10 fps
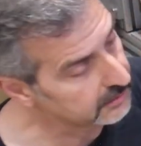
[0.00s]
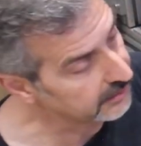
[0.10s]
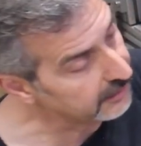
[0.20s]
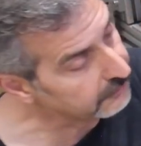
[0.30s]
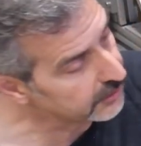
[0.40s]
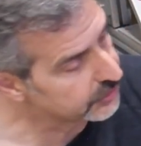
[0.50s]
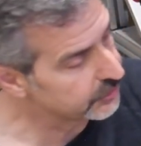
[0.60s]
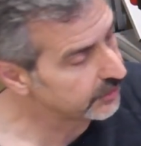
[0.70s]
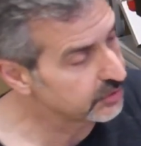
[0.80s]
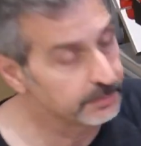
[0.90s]

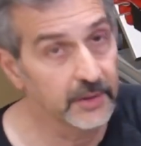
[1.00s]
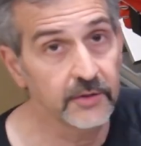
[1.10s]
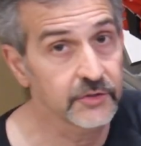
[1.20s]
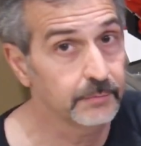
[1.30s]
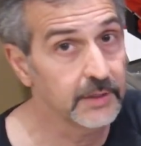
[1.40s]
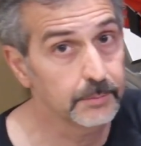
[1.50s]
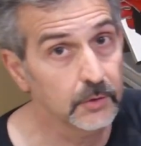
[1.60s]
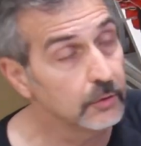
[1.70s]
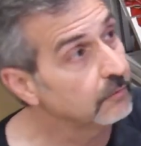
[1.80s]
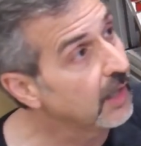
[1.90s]
leverage the experience of
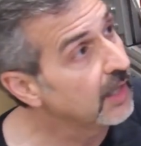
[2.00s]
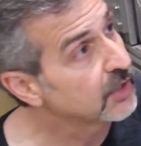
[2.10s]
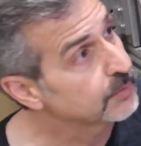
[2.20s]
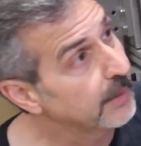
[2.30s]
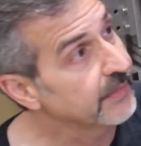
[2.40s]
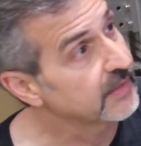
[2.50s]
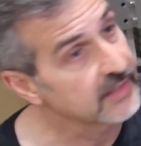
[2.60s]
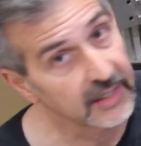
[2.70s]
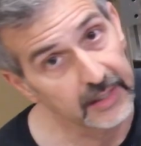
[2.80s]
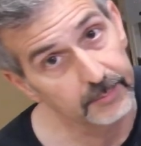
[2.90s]
people who've spent the
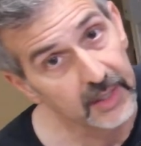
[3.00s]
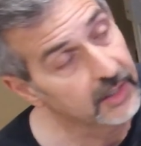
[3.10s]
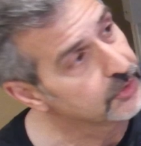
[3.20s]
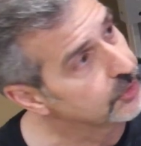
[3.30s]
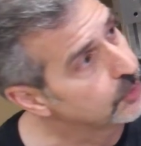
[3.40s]
time to